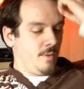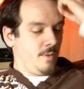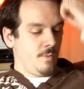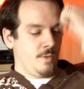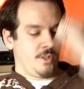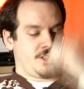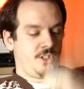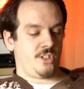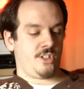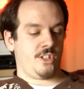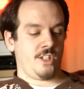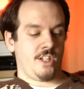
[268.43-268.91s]

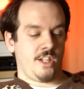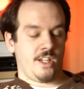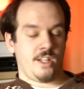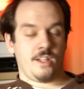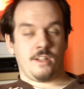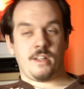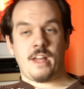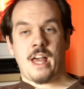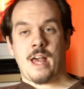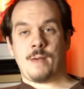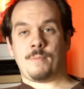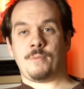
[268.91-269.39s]
which
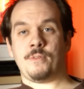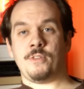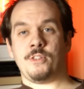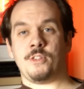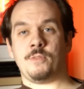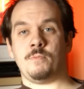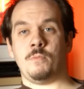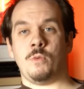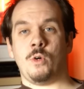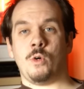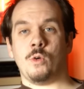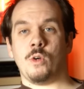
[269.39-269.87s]

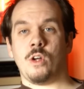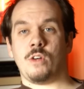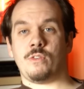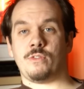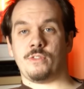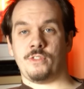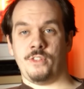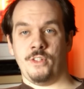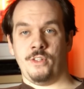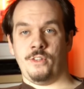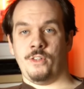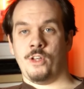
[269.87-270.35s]
happens more
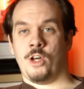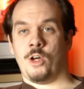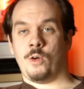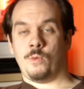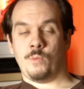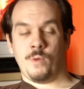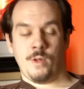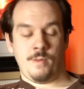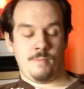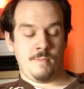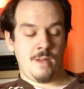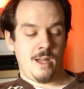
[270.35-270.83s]
often than
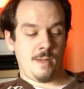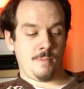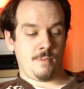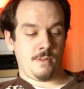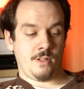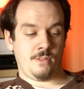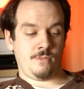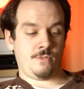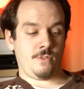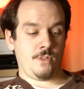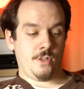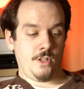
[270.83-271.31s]
not when
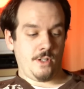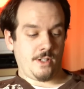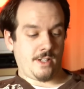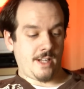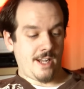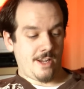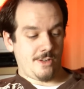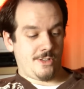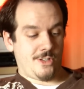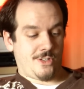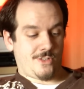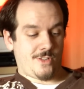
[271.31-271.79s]
mapping for
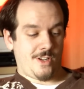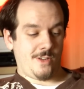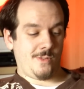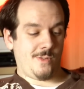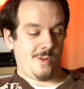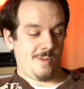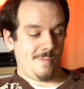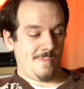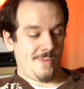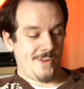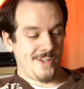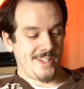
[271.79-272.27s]
Counter-Strike
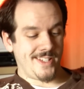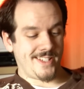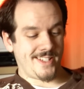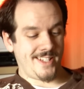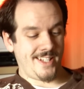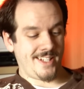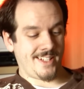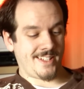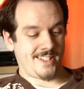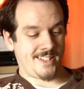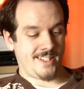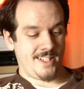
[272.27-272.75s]

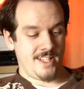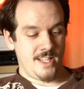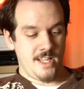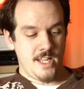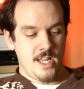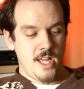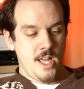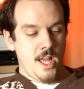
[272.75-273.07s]
1.6.